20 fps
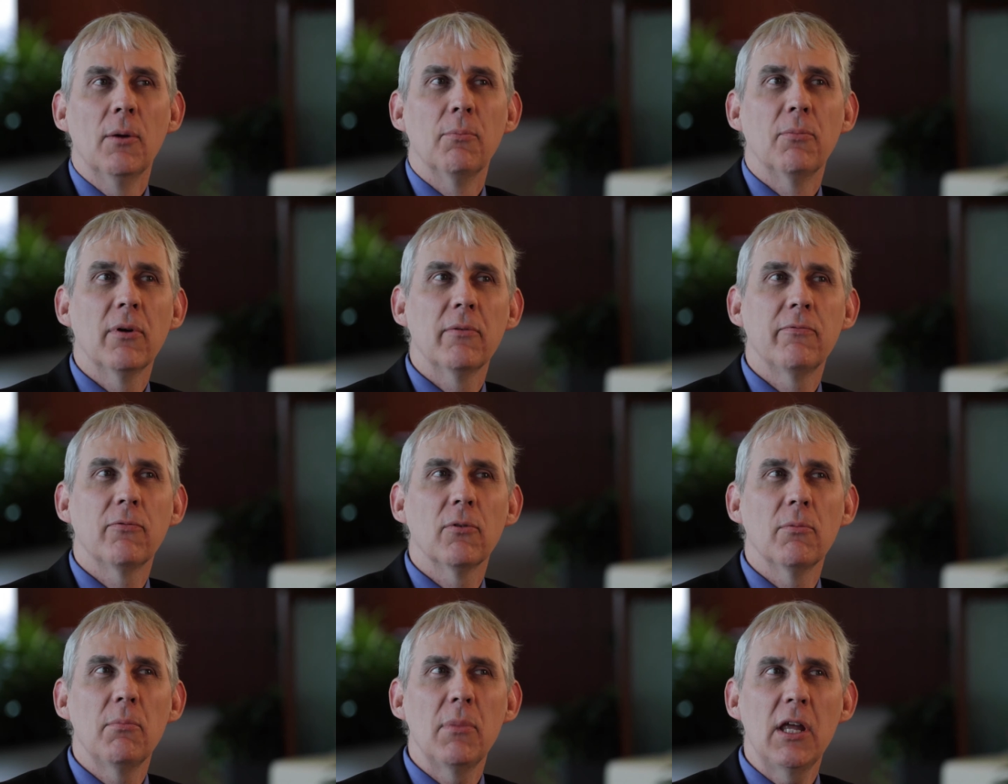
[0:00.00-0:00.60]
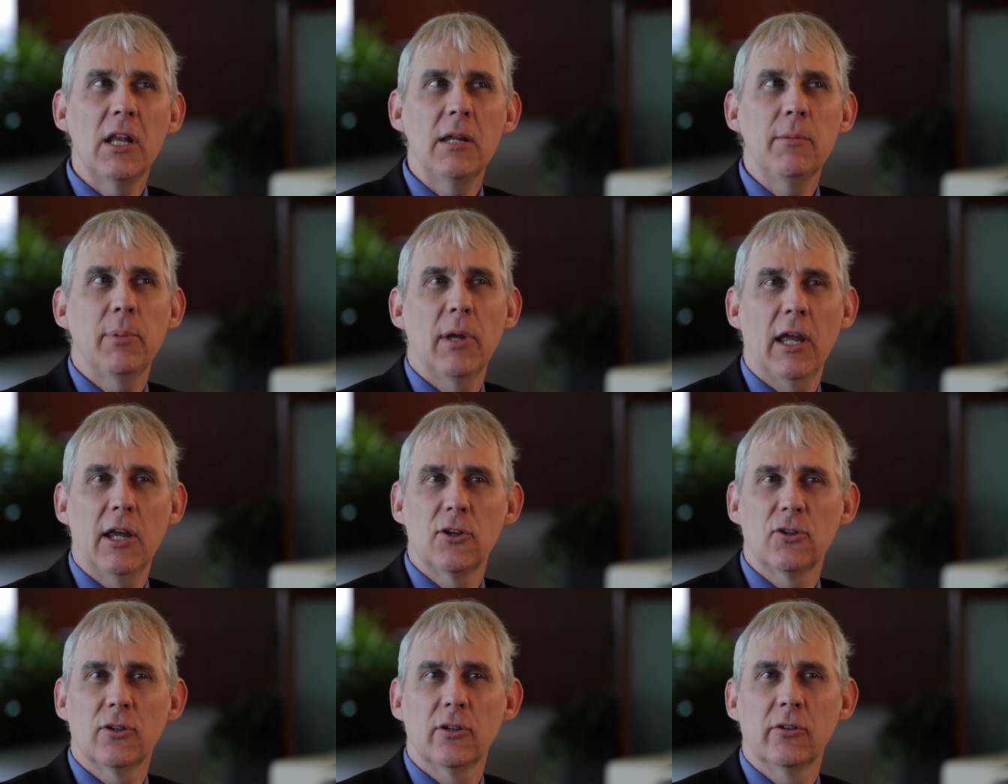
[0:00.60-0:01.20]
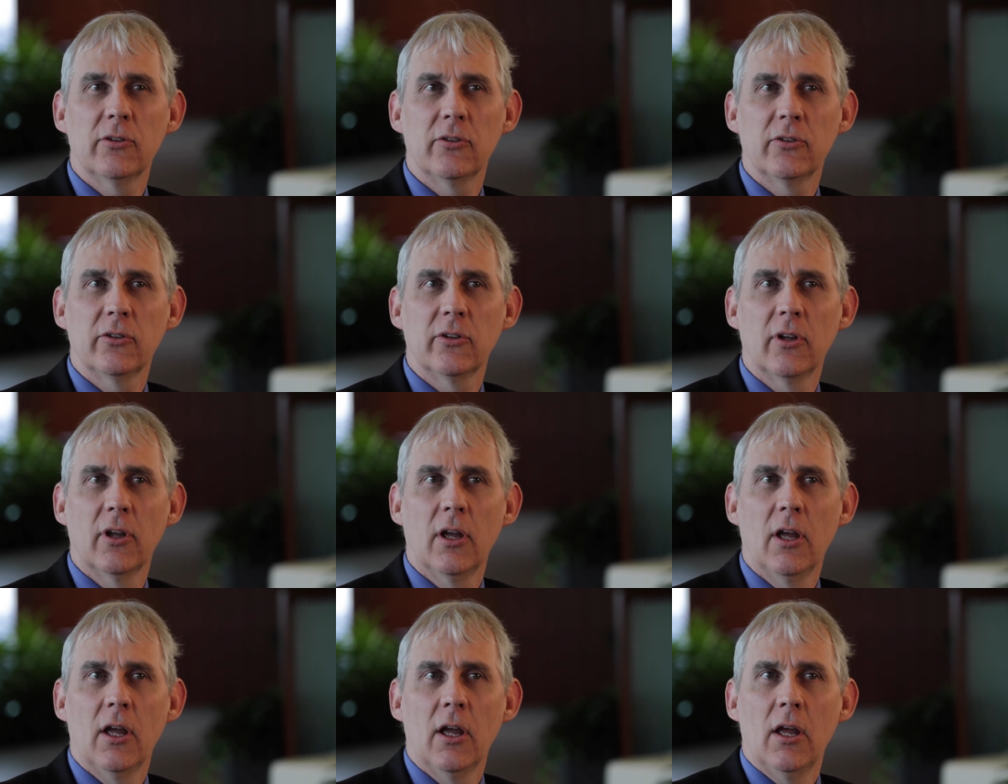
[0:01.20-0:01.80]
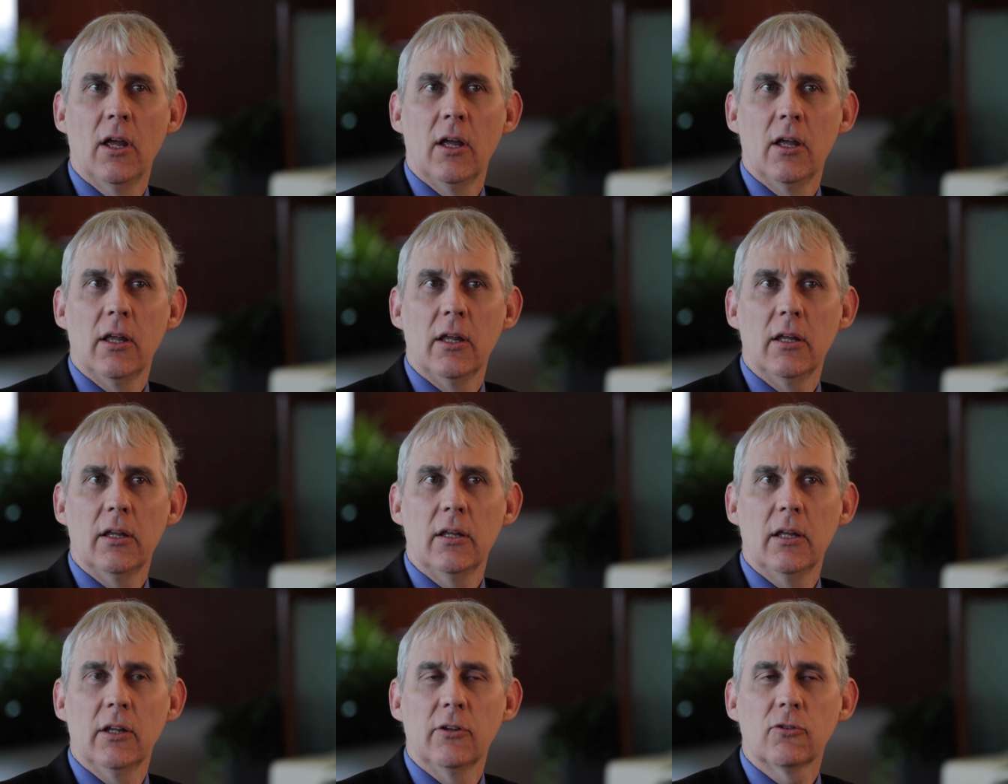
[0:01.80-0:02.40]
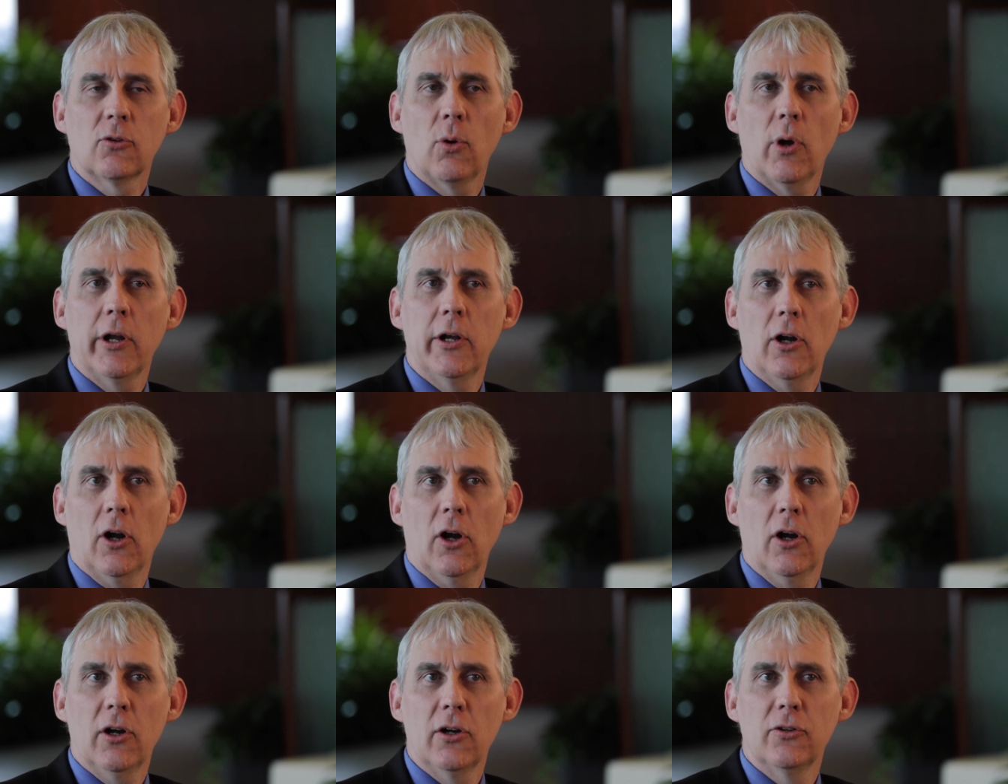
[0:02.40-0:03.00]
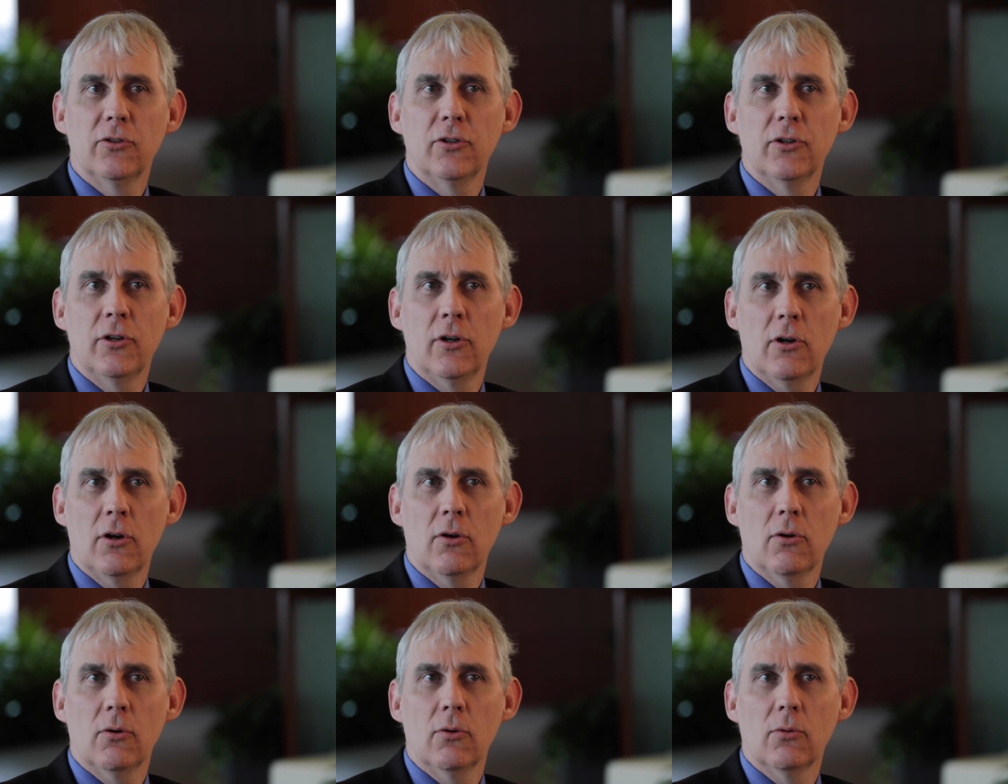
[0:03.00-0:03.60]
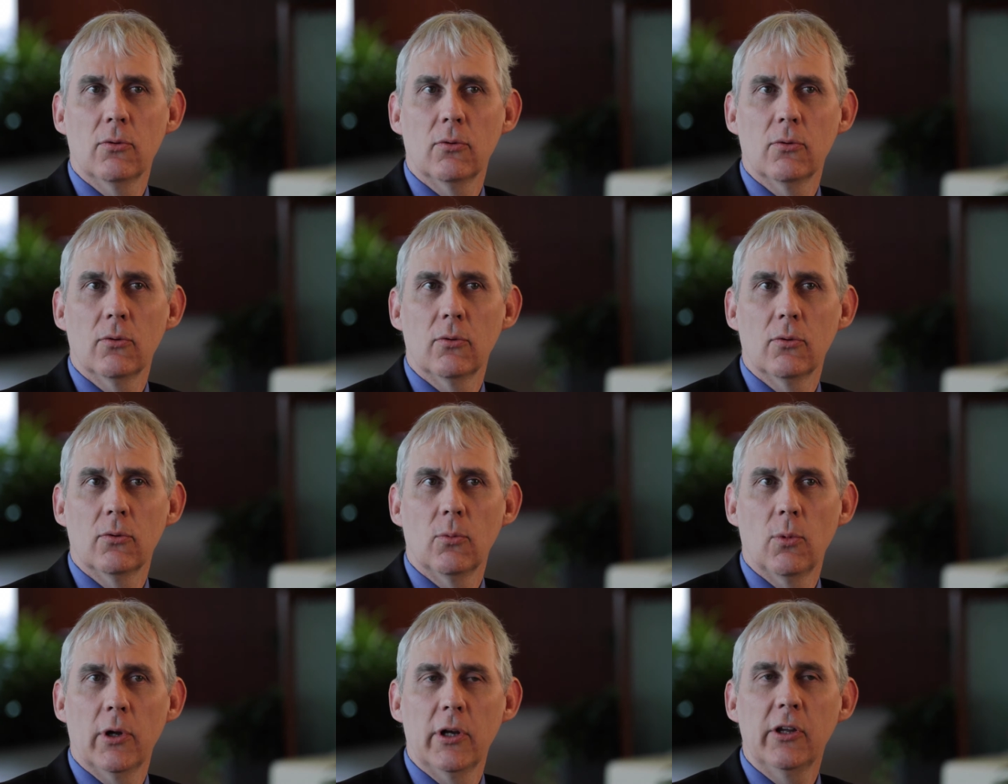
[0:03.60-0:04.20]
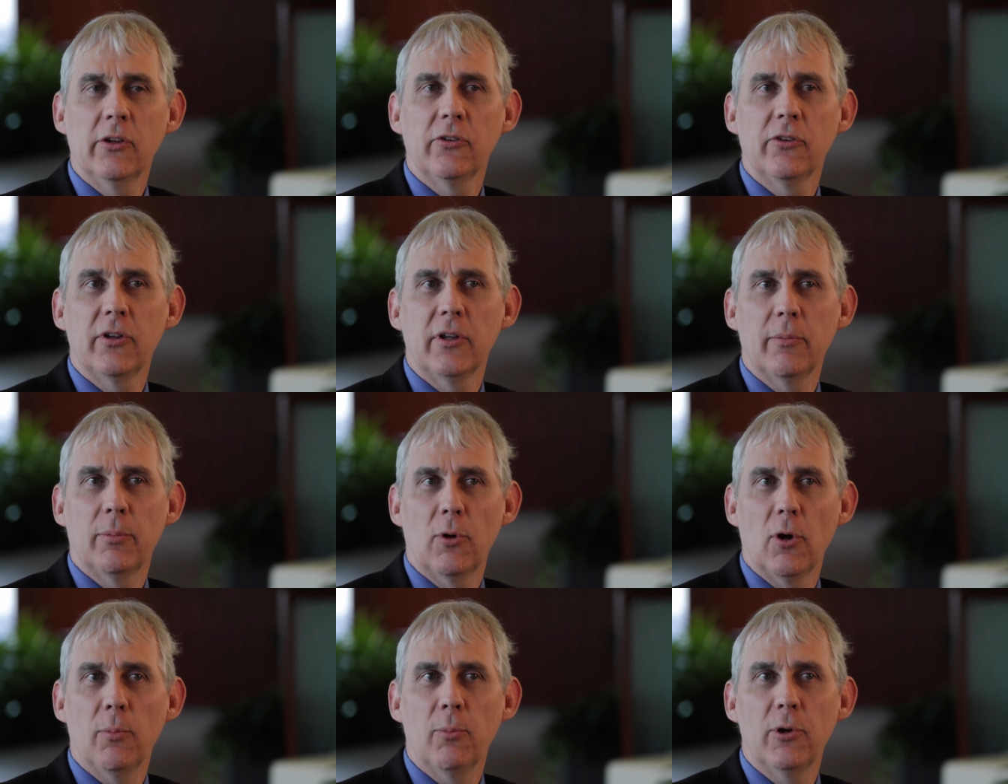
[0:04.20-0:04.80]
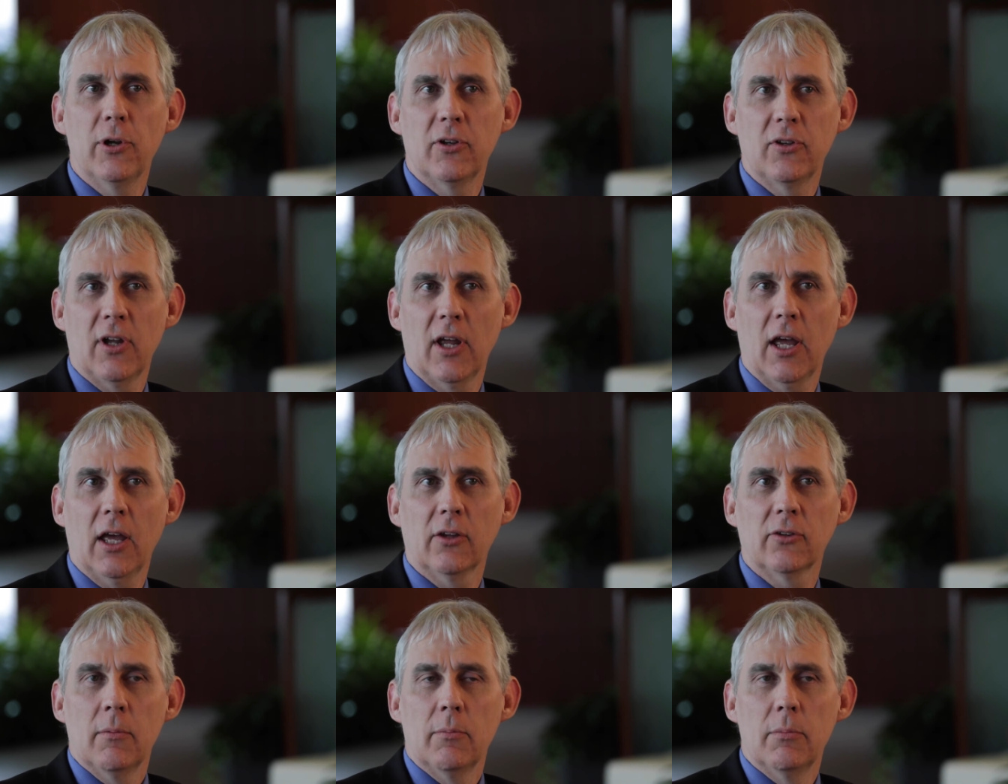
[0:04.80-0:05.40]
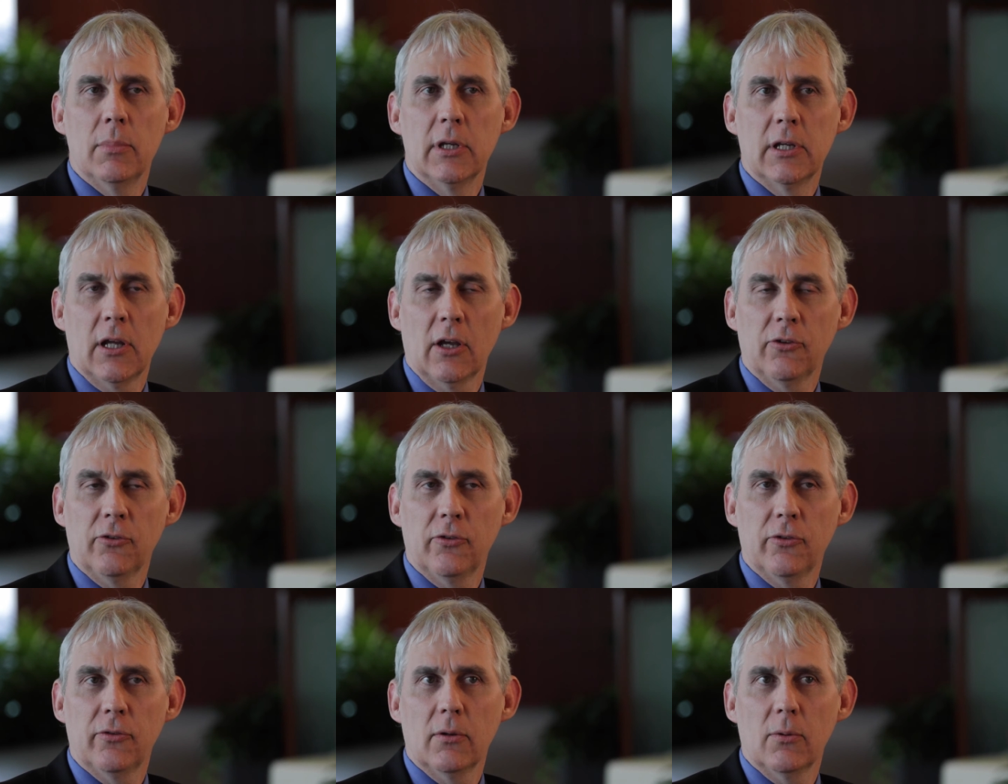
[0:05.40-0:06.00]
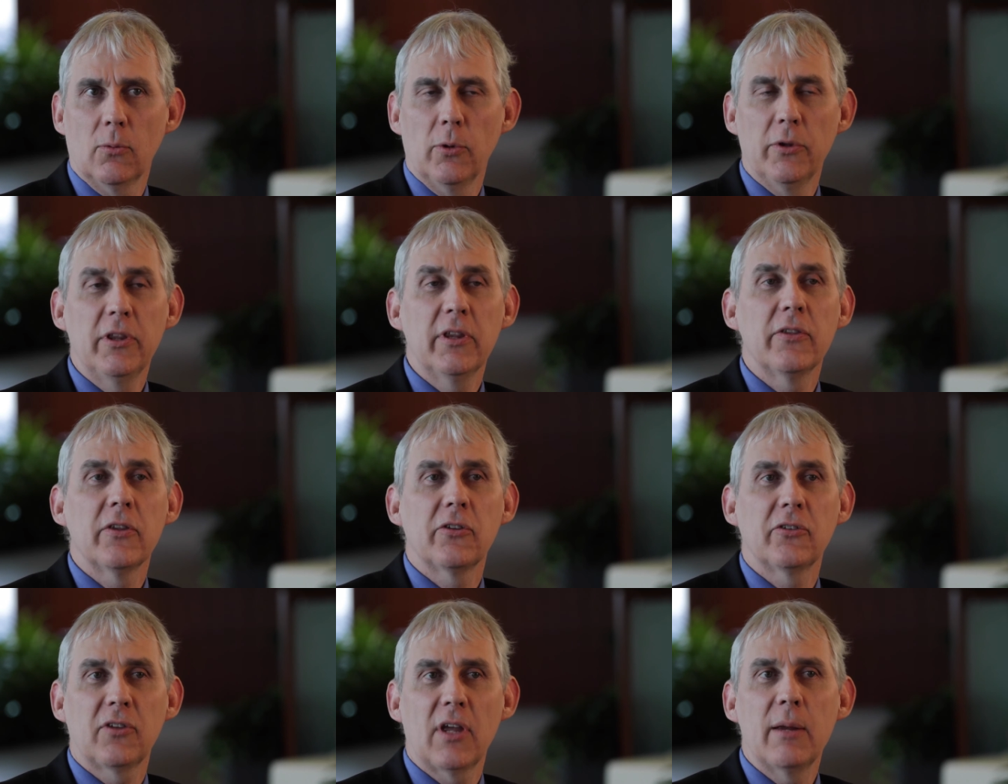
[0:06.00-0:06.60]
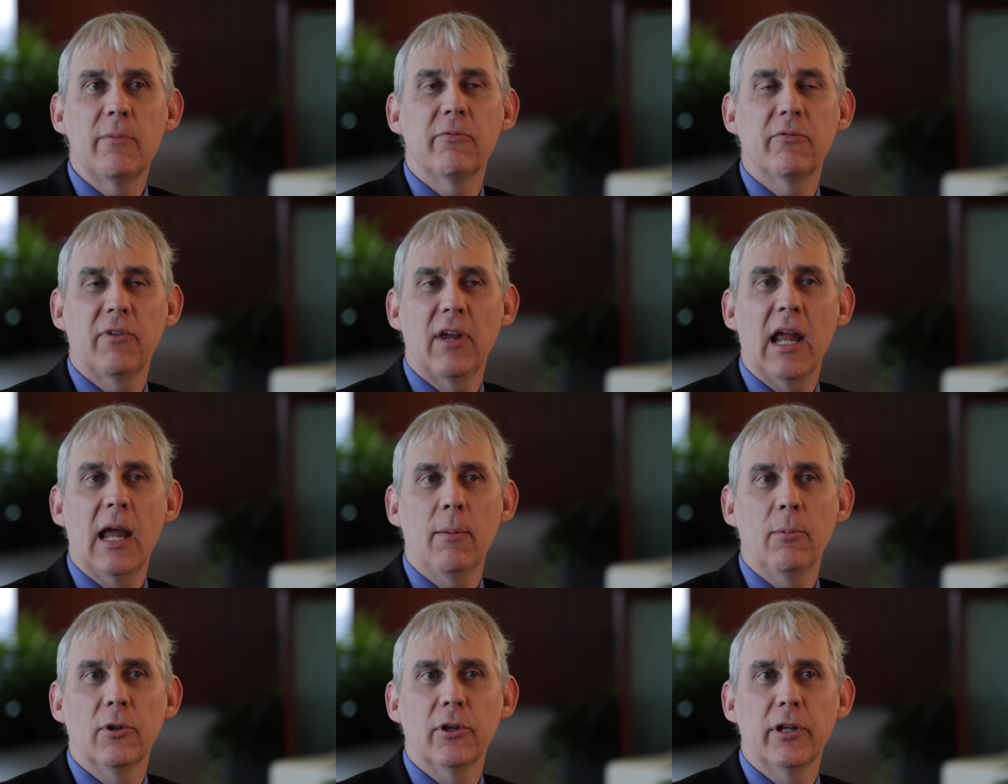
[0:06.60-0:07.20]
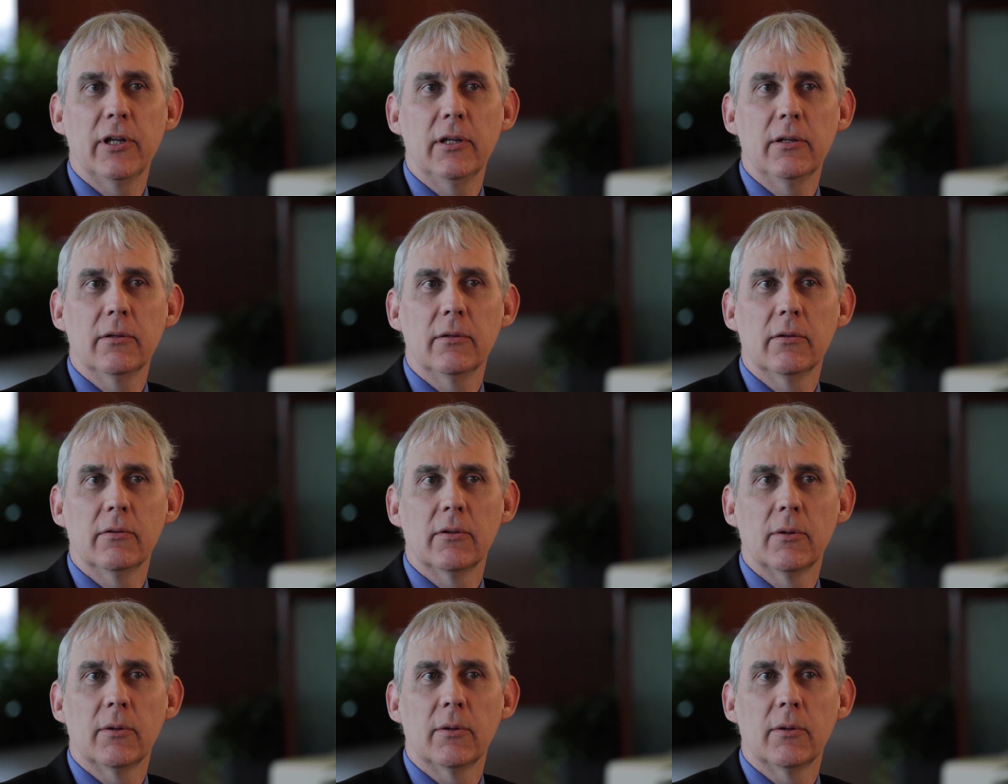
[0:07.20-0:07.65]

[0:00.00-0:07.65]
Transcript: But for many patients, it's quite hard to know what is the appropriate test because within the same family,